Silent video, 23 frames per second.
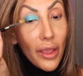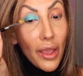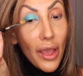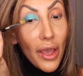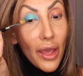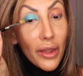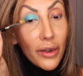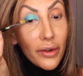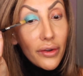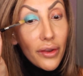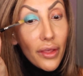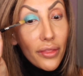
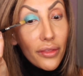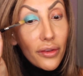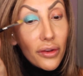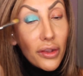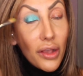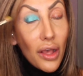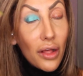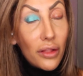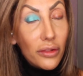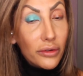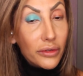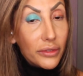add another
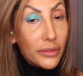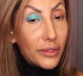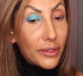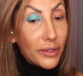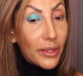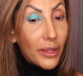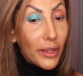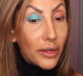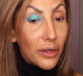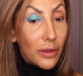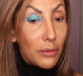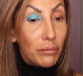color and then
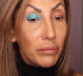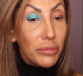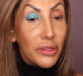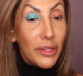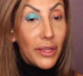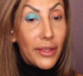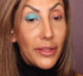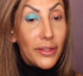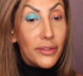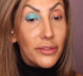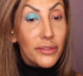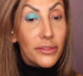kind of
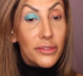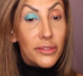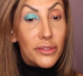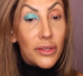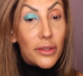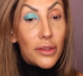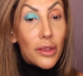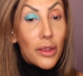blend.